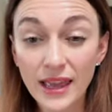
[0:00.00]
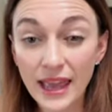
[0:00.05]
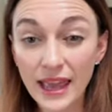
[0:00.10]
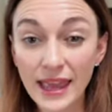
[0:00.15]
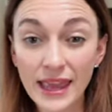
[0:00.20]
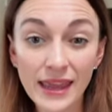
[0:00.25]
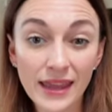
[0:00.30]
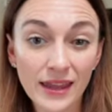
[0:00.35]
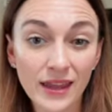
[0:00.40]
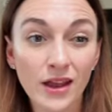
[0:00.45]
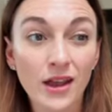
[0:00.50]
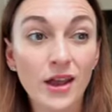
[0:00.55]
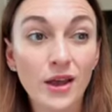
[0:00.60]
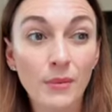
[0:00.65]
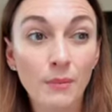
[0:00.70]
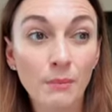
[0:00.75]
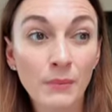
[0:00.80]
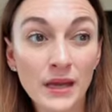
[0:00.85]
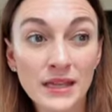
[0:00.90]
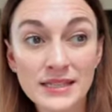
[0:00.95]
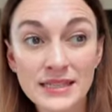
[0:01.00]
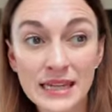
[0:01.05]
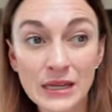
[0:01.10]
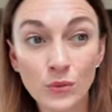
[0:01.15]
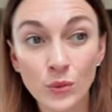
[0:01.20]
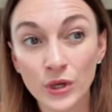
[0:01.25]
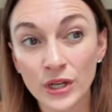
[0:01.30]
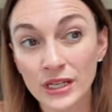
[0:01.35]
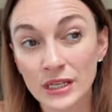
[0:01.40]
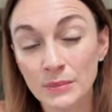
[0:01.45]
hey, Monday
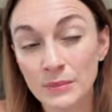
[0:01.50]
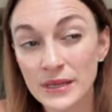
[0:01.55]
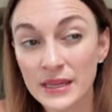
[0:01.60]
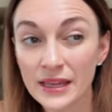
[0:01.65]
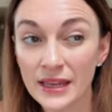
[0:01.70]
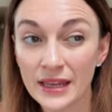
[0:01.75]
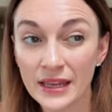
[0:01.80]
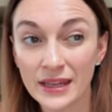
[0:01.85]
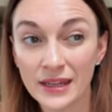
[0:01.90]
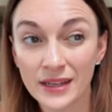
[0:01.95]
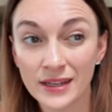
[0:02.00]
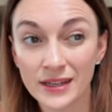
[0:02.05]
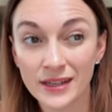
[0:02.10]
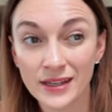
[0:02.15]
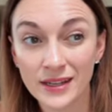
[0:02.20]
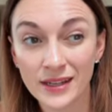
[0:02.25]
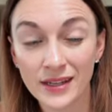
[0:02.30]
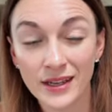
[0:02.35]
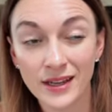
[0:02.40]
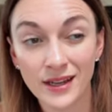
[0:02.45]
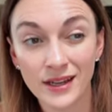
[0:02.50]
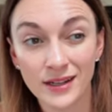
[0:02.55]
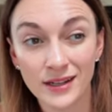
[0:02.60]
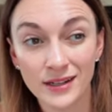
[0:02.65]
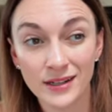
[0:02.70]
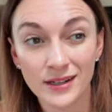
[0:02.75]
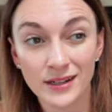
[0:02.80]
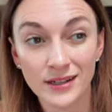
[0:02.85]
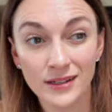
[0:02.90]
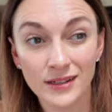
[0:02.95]
we're gonna be in
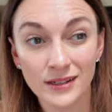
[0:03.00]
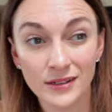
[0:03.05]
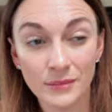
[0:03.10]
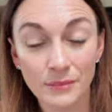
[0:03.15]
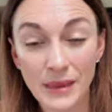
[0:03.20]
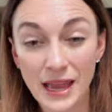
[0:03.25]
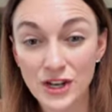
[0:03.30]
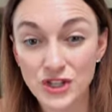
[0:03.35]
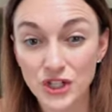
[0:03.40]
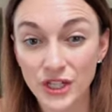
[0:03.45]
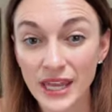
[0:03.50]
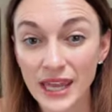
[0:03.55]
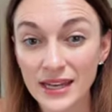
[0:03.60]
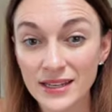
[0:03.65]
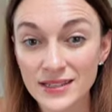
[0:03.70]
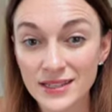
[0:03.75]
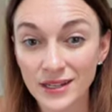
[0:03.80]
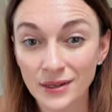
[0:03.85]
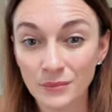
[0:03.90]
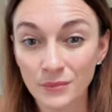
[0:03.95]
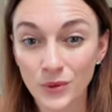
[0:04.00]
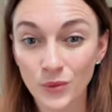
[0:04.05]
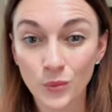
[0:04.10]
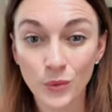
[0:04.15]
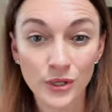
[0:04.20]
Magic Kingdom.